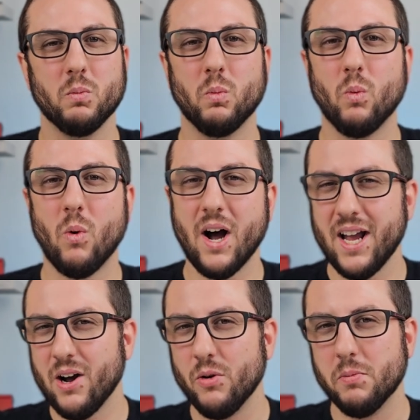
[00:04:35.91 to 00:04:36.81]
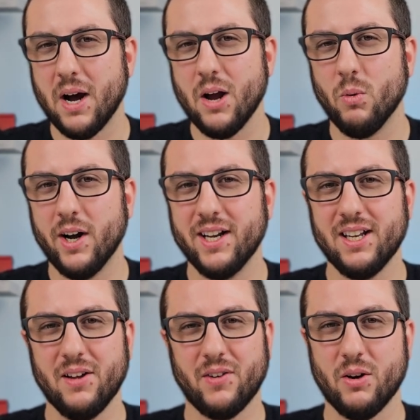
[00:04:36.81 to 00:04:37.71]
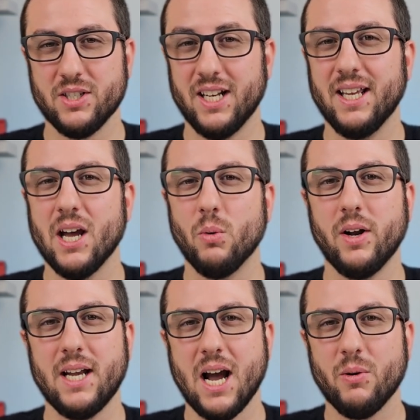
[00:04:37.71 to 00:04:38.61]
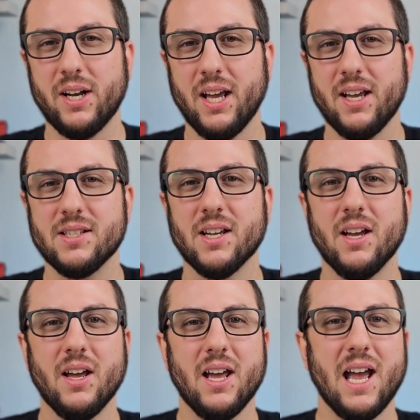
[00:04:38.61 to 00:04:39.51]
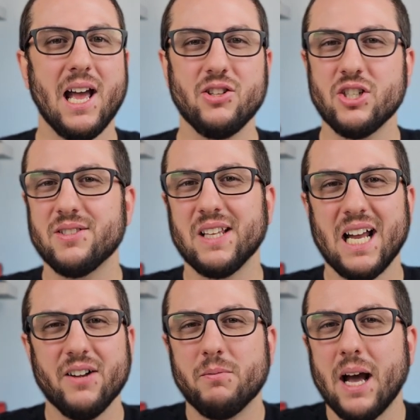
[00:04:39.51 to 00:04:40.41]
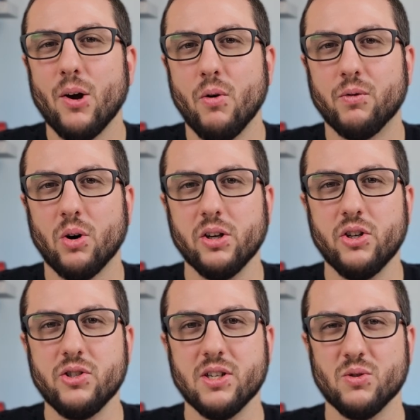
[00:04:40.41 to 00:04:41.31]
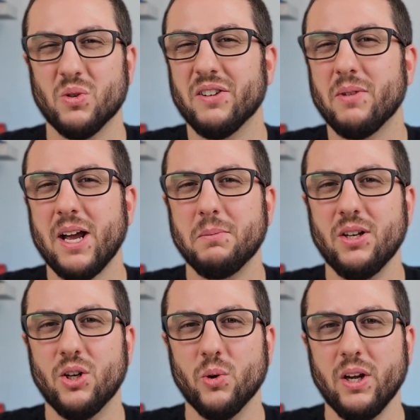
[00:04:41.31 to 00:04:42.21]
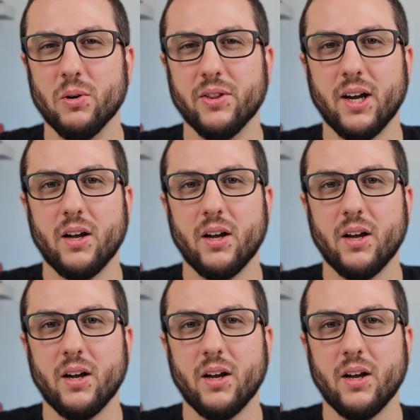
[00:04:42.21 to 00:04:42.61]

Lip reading: why I would buy one if I was going to get one nowadays, and just kind of my overall uses. What have I been doing with it?